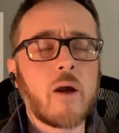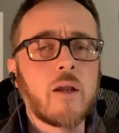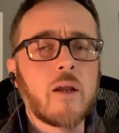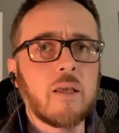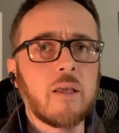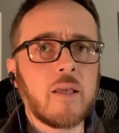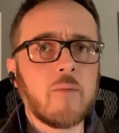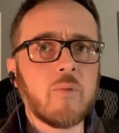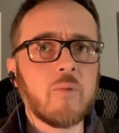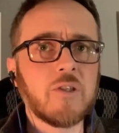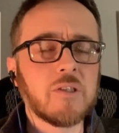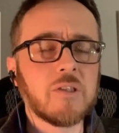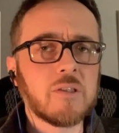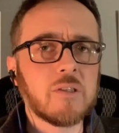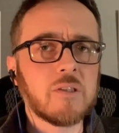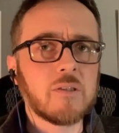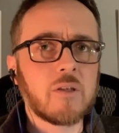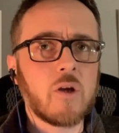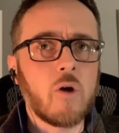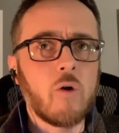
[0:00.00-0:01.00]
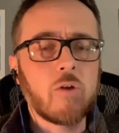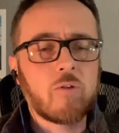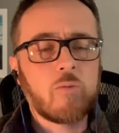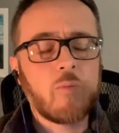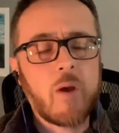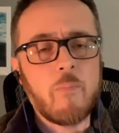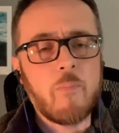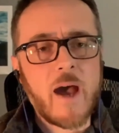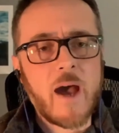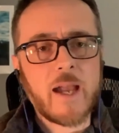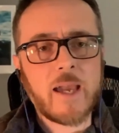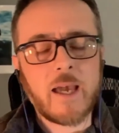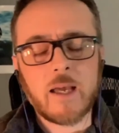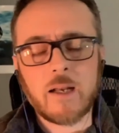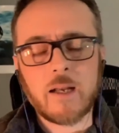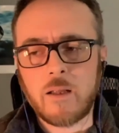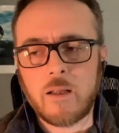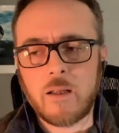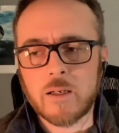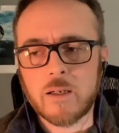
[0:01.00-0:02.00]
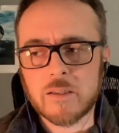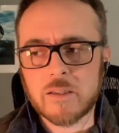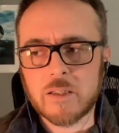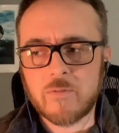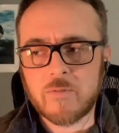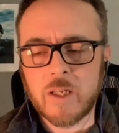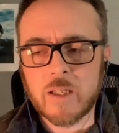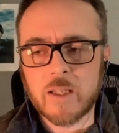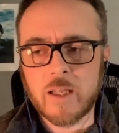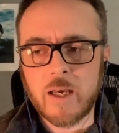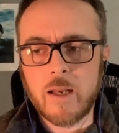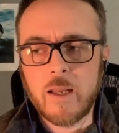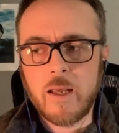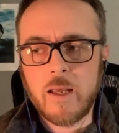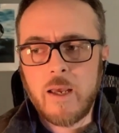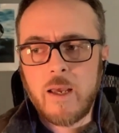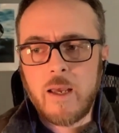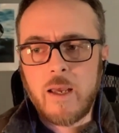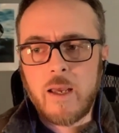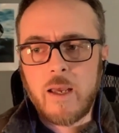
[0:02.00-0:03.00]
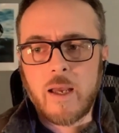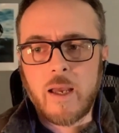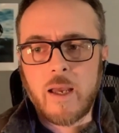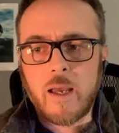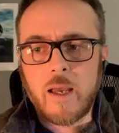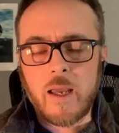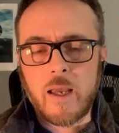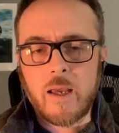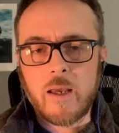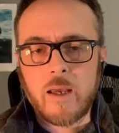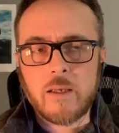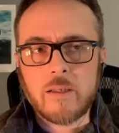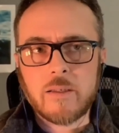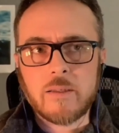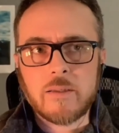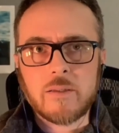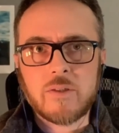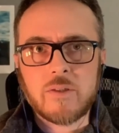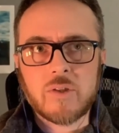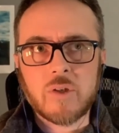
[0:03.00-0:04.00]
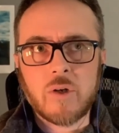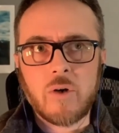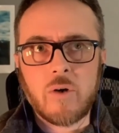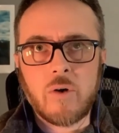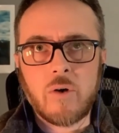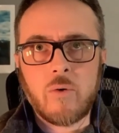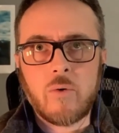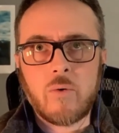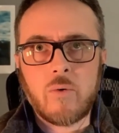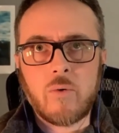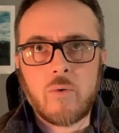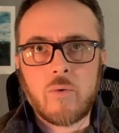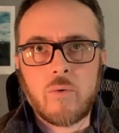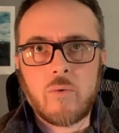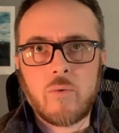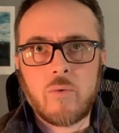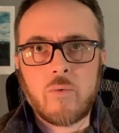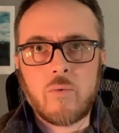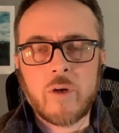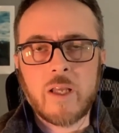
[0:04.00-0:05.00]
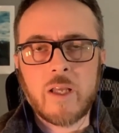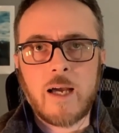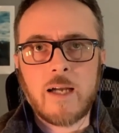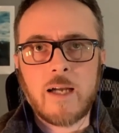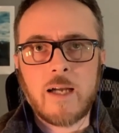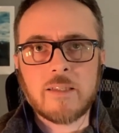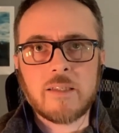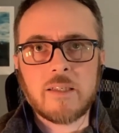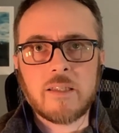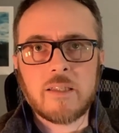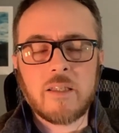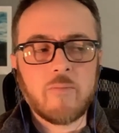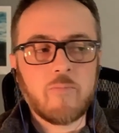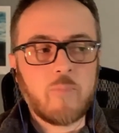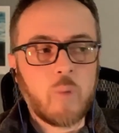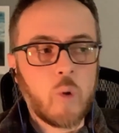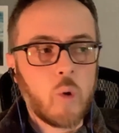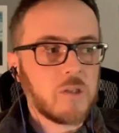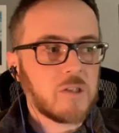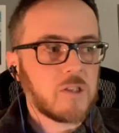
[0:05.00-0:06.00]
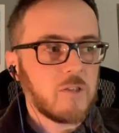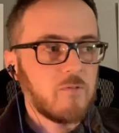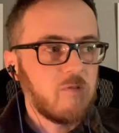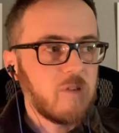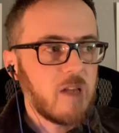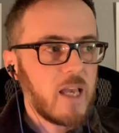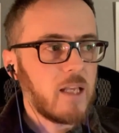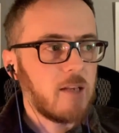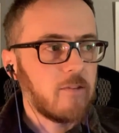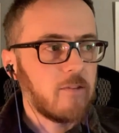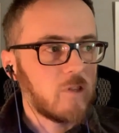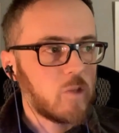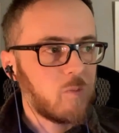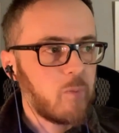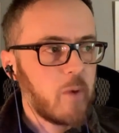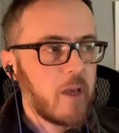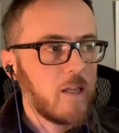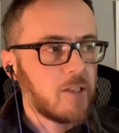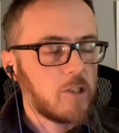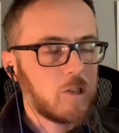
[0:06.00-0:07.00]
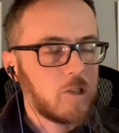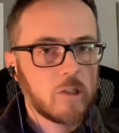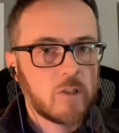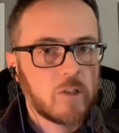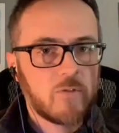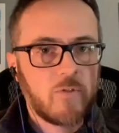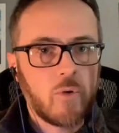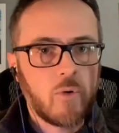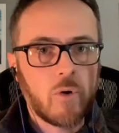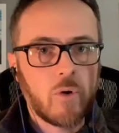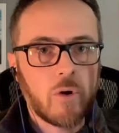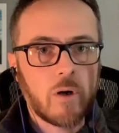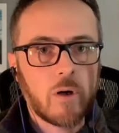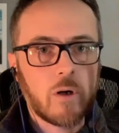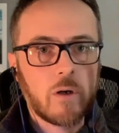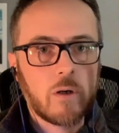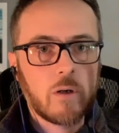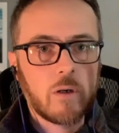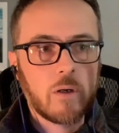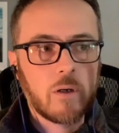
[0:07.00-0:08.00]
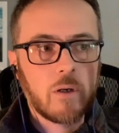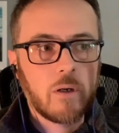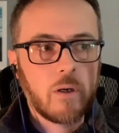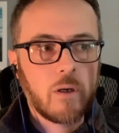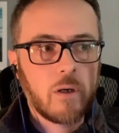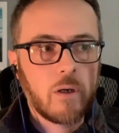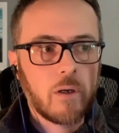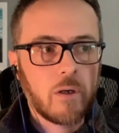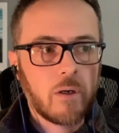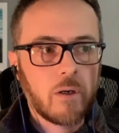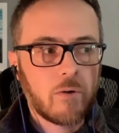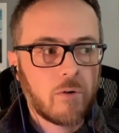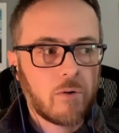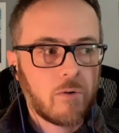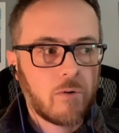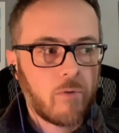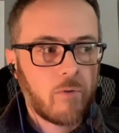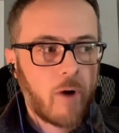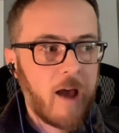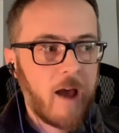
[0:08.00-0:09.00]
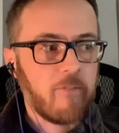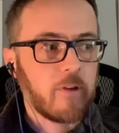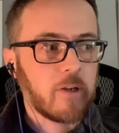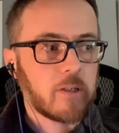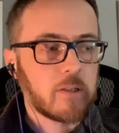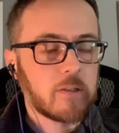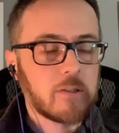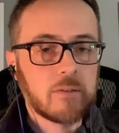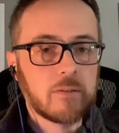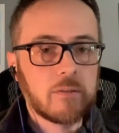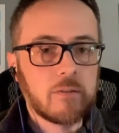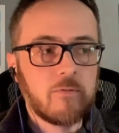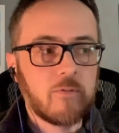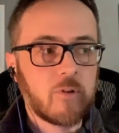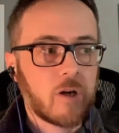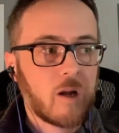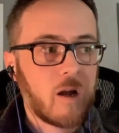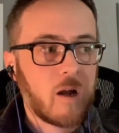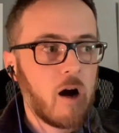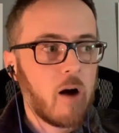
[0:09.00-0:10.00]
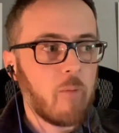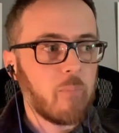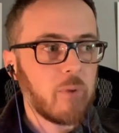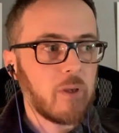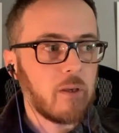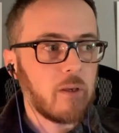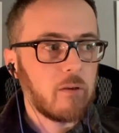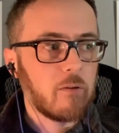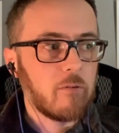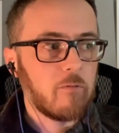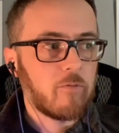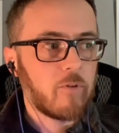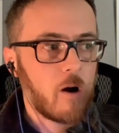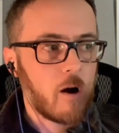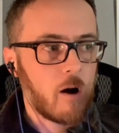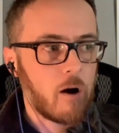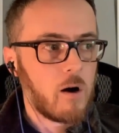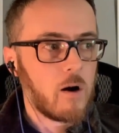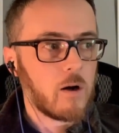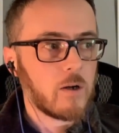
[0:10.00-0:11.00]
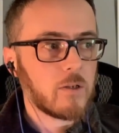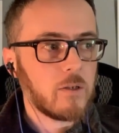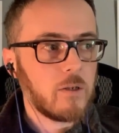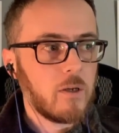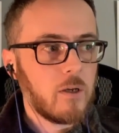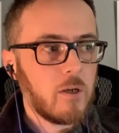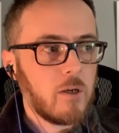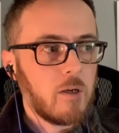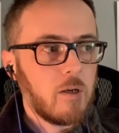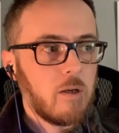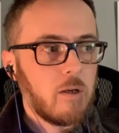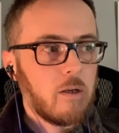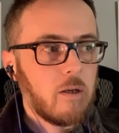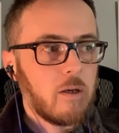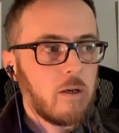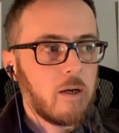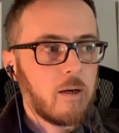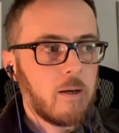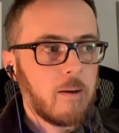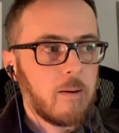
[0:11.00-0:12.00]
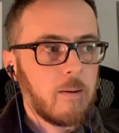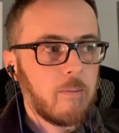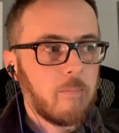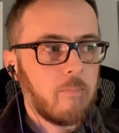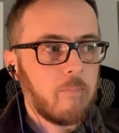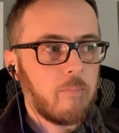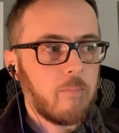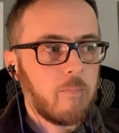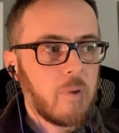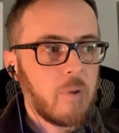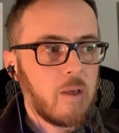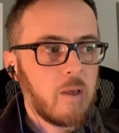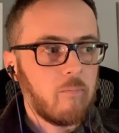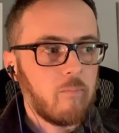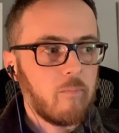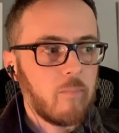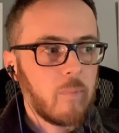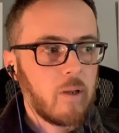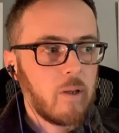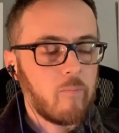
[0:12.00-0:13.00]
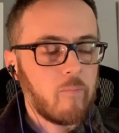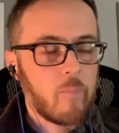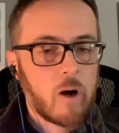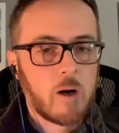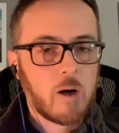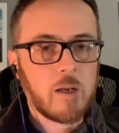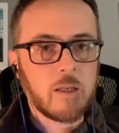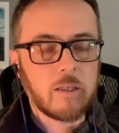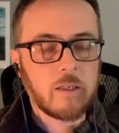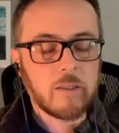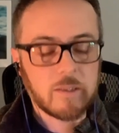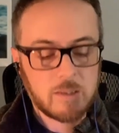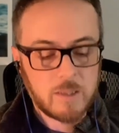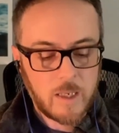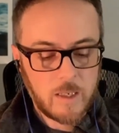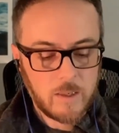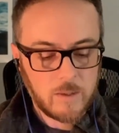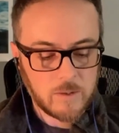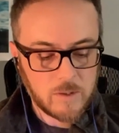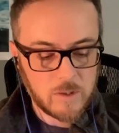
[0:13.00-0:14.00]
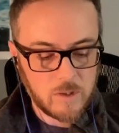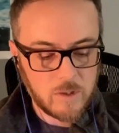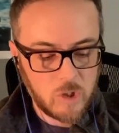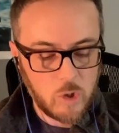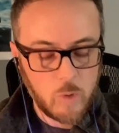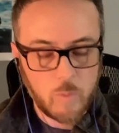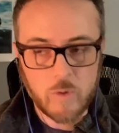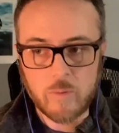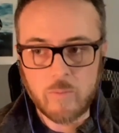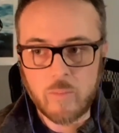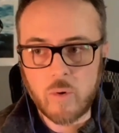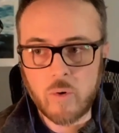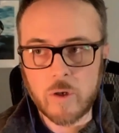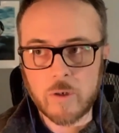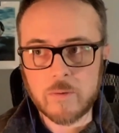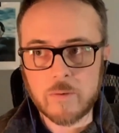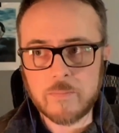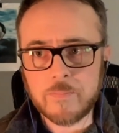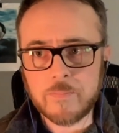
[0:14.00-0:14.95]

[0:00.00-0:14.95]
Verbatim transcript: and uh, marketing images and going through my back catalog and stuff like that. And so realizing the importance of negative space just for graphics, for copy, for art, um, in, in marketing and sales is super important.